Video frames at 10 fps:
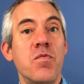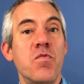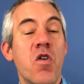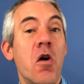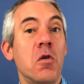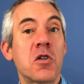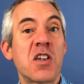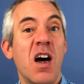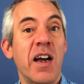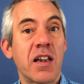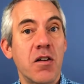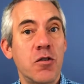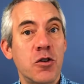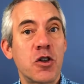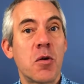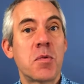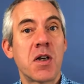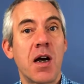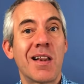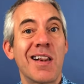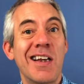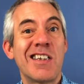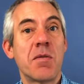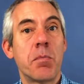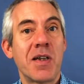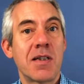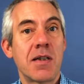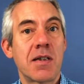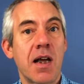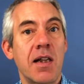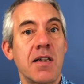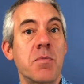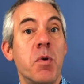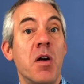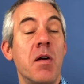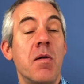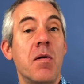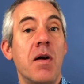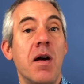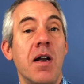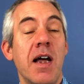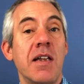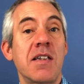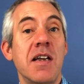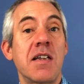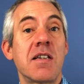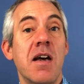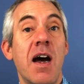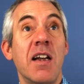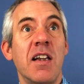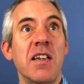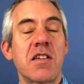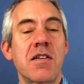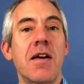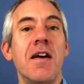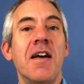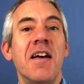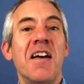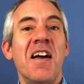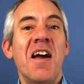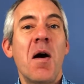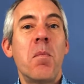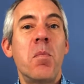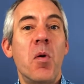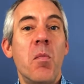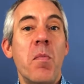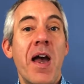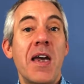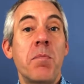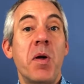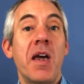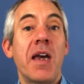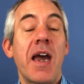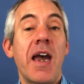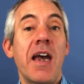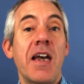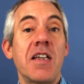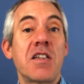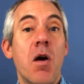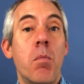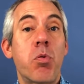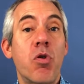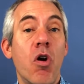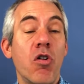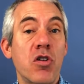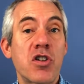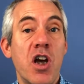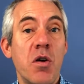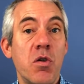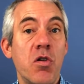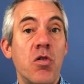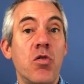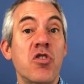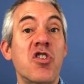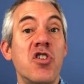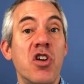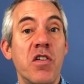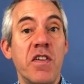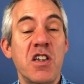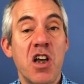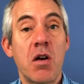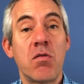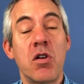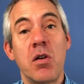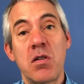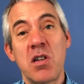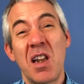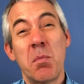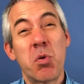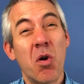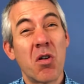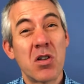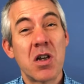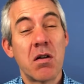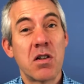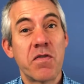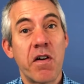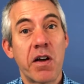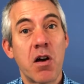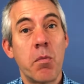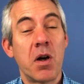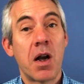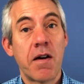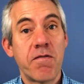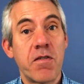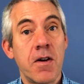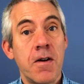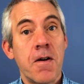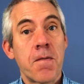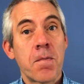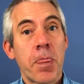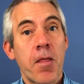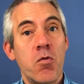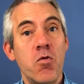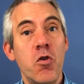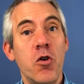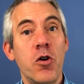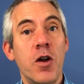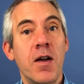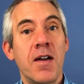role title or job title isn't business analyst but analyst, but maybe is product owner or service owner. And certainly product owner is very common, and I've run